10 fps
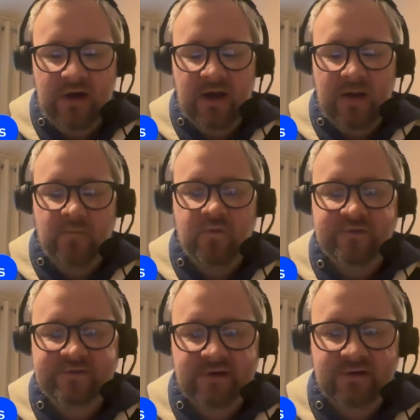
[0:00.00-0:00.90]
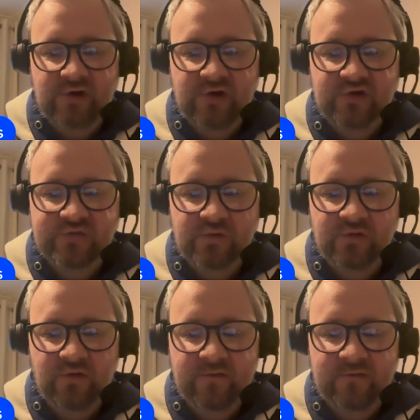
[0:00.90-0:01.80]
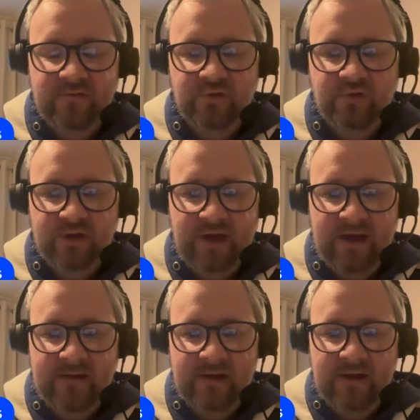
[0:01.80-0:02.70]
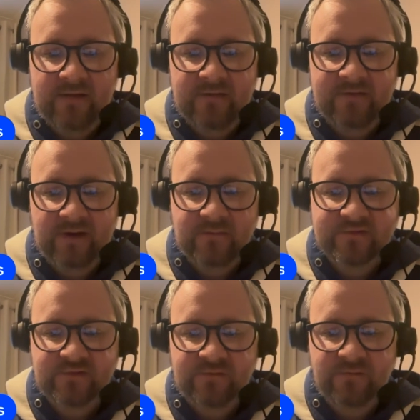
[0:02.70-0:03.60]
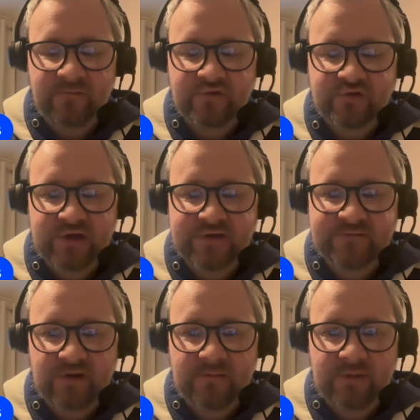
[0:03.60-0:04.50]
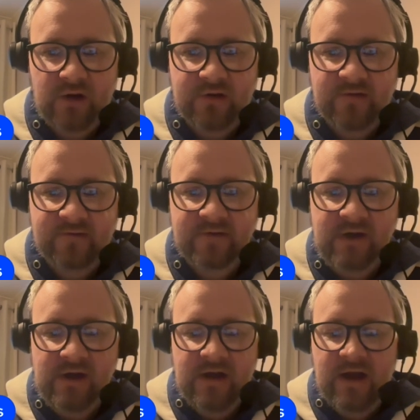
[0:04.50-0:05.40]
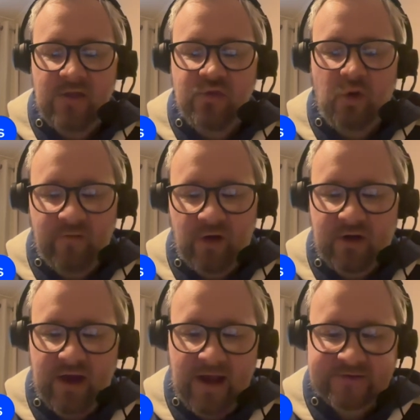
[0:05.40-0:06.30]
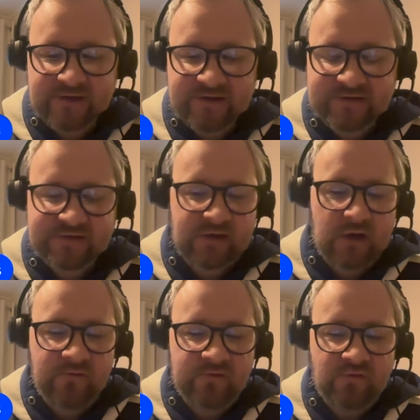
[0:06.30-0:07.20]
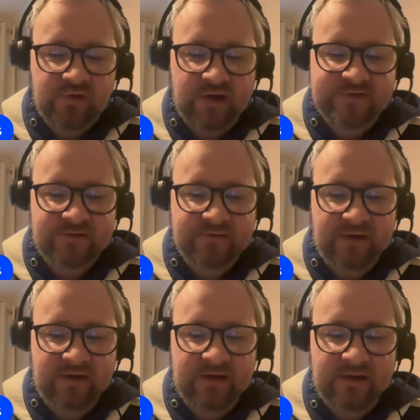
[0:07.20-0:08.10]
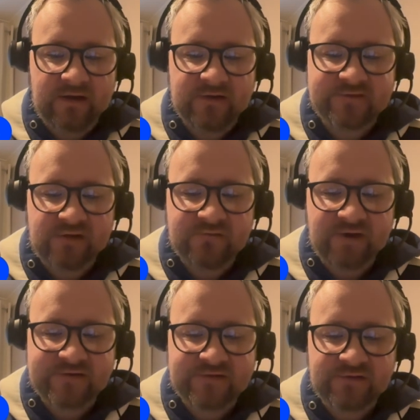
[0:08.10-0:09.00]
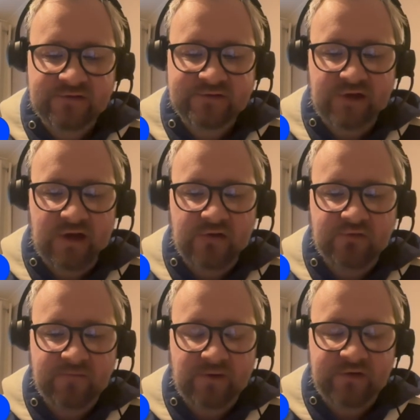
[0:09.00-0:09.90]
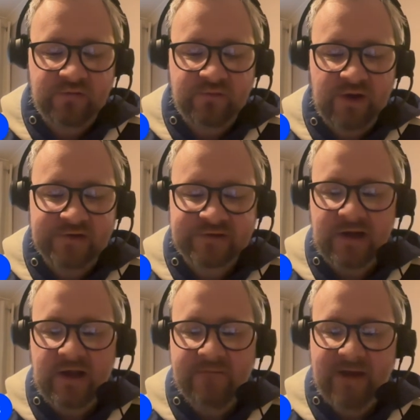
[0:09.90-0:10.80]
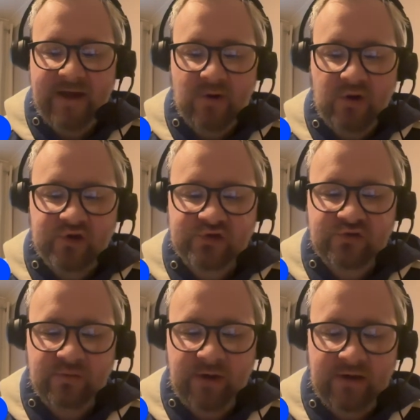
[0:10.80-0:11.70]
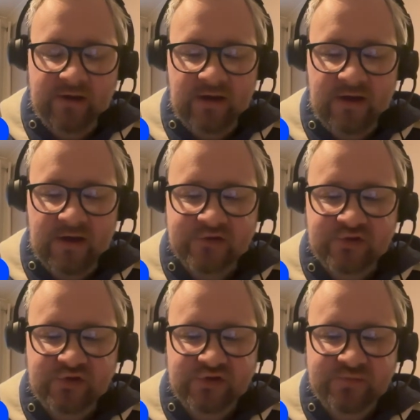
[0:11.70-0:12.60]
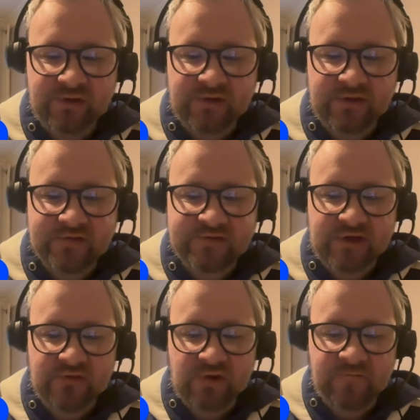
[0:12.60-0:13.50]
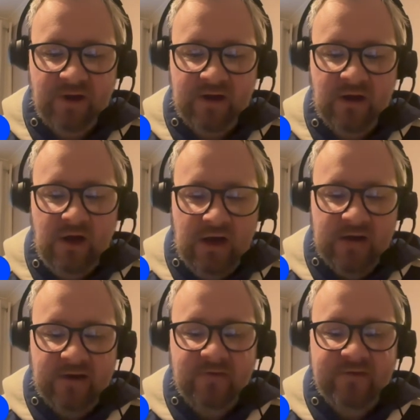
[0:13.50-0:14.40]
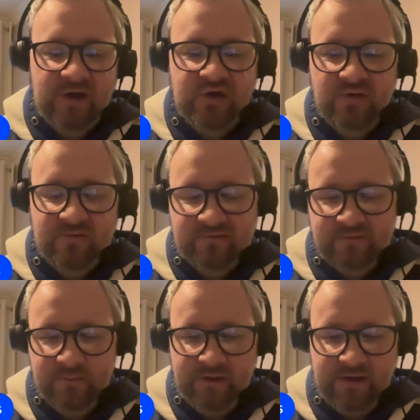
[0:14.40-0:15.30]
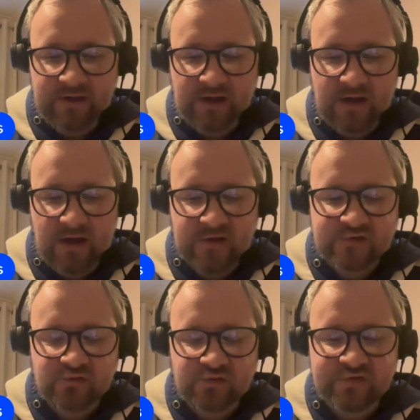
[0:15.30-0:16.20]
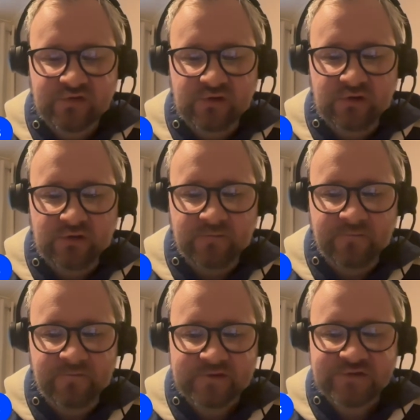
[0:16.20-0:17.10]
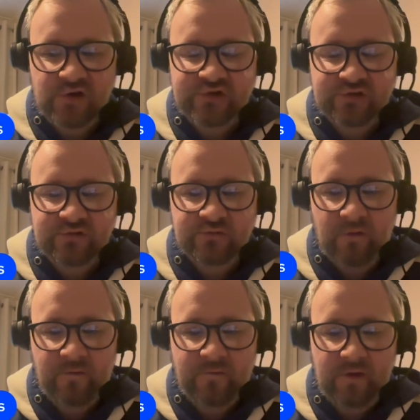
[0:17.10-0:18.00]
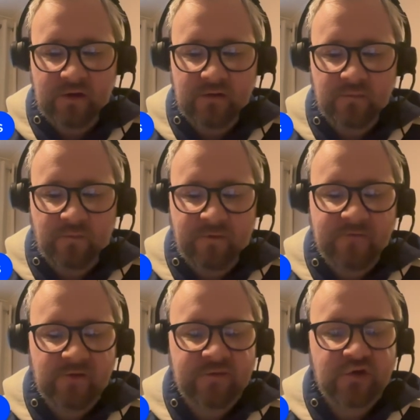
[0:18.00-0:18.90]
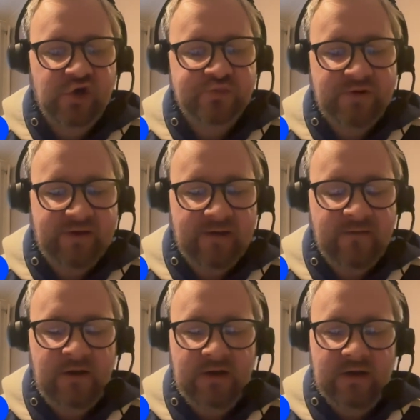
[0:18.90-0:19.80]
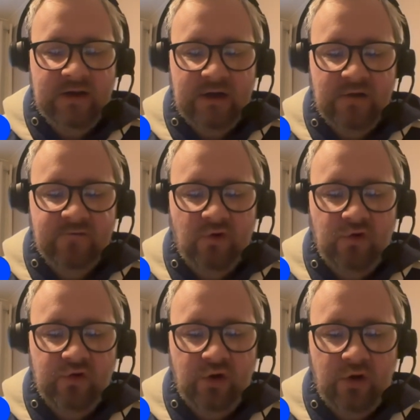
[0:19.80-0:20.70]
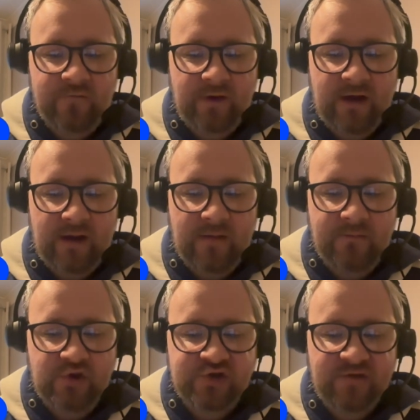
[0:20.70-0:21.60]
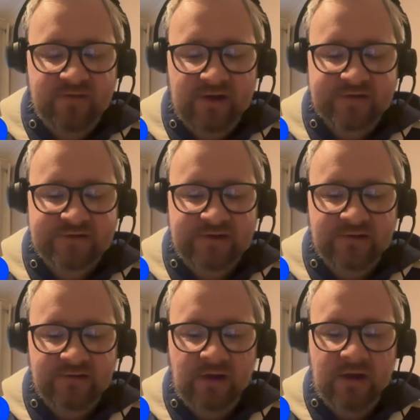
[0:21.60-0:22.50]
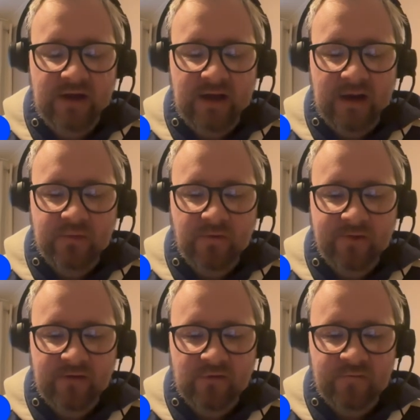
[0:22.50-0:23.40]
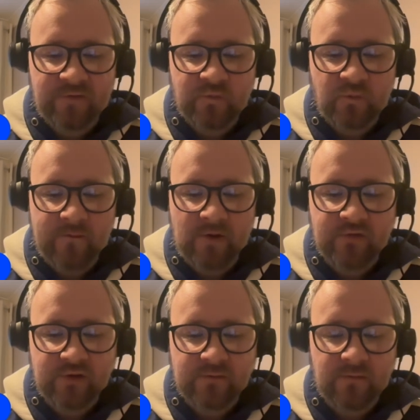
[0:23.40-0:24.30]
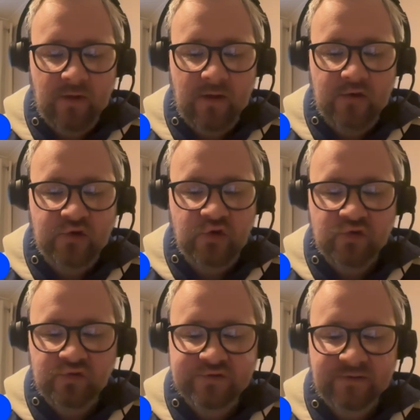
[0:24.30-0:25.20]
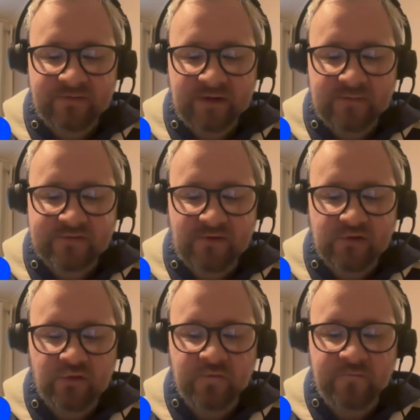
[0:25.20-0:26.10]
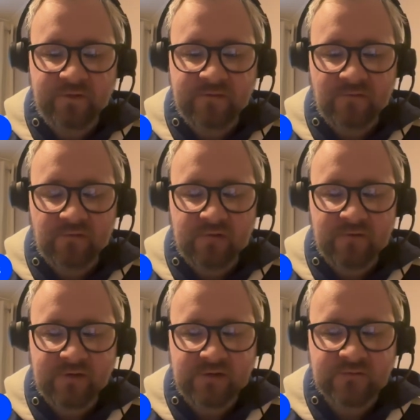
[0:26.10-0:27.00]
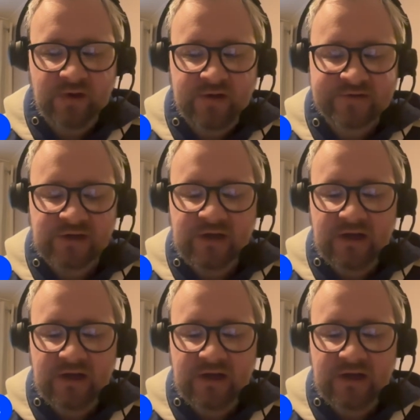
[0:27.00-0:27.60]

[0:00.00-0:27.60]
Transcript: when certainly Rangers will look to go again in terms of the transfer market. No other exits out the door yesterday. Cyril Dessers and Ridvan Yilmaz very much remaining as Rangers players. Ridvan continued to be a source of discussion within the Turkish media. Talk of a Besiktas deal where they had offered €1 million in terms of a loan fee for Ridvan Yilmaz,